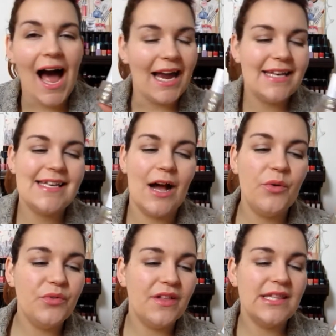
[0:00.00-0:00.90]
I
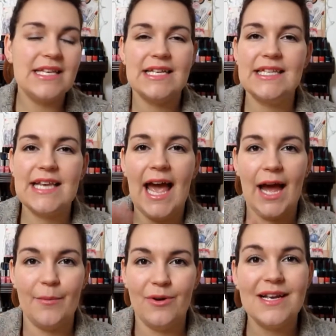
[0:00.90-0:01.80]
doubt that this
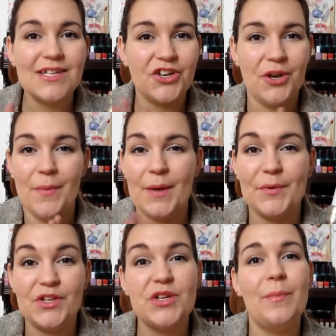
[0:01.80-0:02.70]
camera is going to be
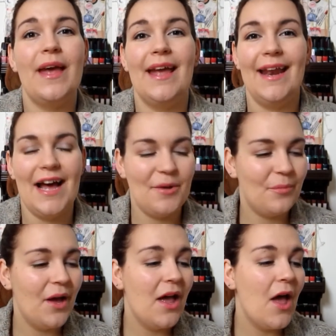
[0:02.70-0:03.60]
able to pick it
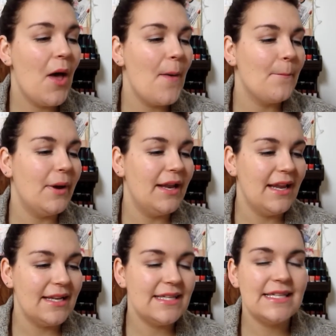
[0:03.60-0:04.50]
up, but
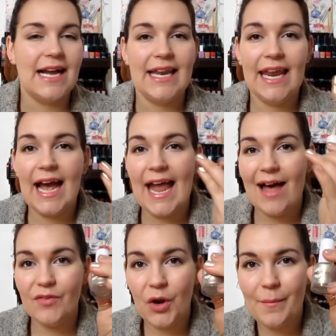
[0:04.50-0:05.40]
it is stunning. I
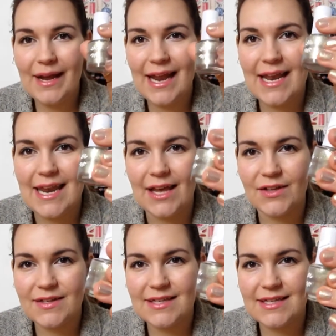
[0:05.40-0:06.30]
have it on my
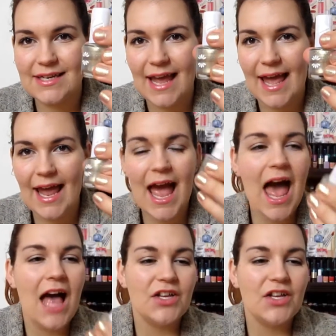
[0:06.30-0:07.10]
nails today.